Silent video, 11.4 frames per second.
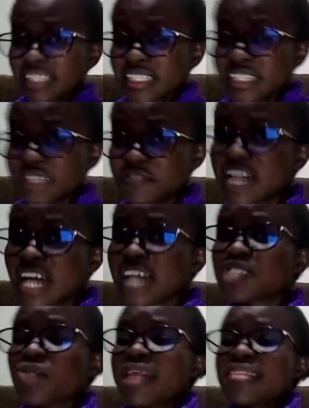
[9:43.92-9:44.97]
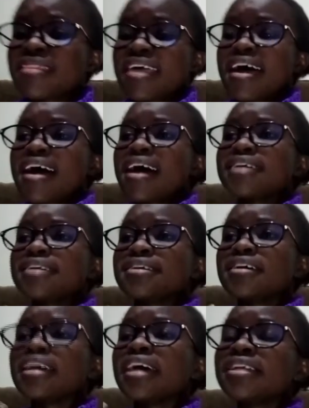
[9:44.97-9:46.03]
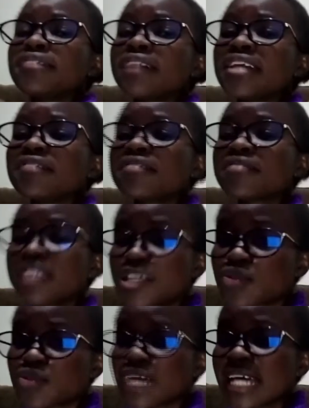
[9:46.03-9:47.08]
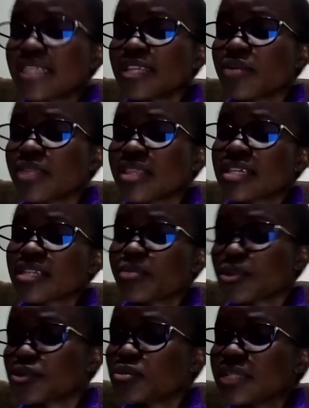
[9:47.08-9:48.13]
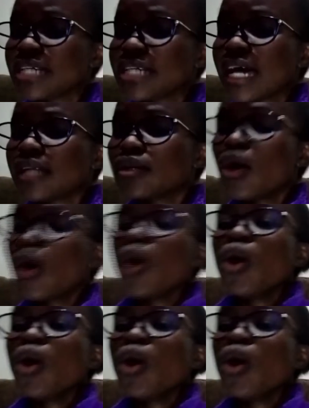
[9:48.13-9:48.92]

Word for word: if drugs were there and, and, if, and if things were done the way they're supposed to be done